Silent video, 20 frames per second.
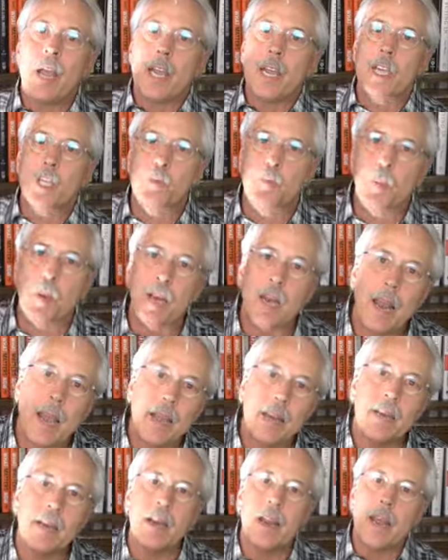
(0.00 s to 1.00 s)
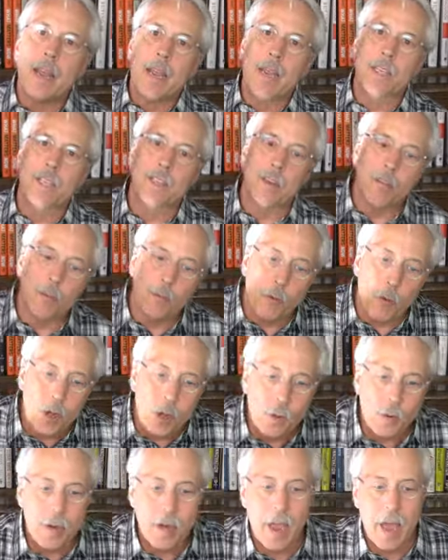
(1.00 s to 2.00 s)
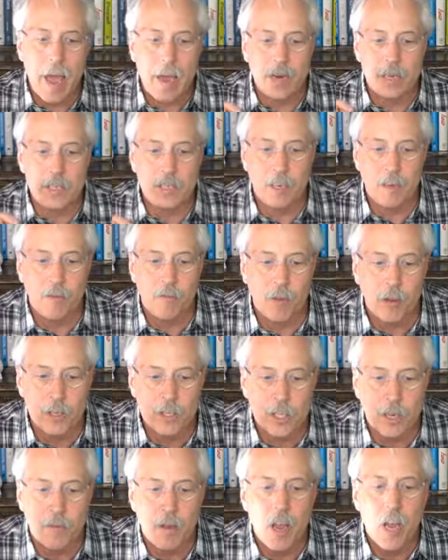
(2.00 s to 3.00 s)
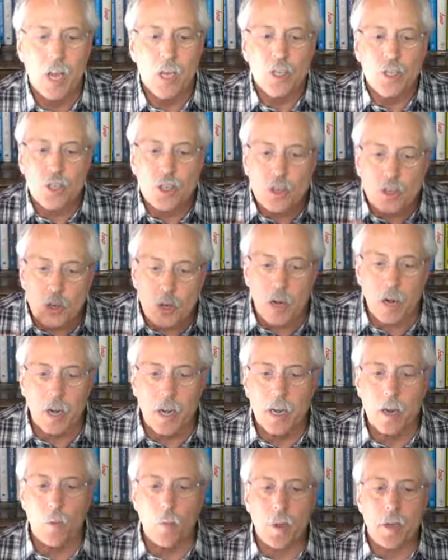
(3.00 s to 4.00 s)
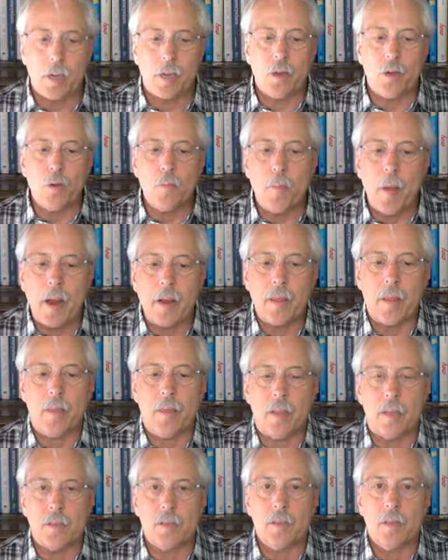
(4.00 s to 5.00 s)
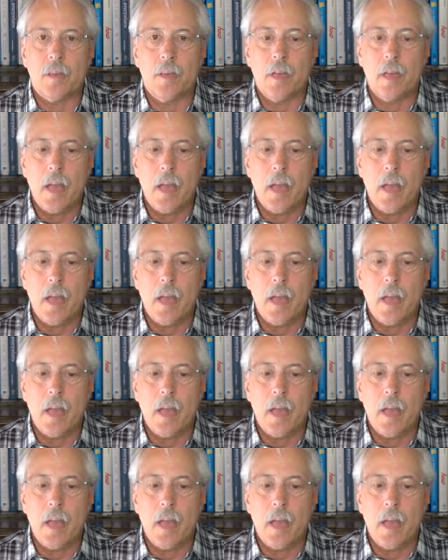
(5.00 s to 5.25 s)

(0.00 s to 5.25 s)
It's belated, it's infrequent, and it's convulsive. Certainly, we can do better than this.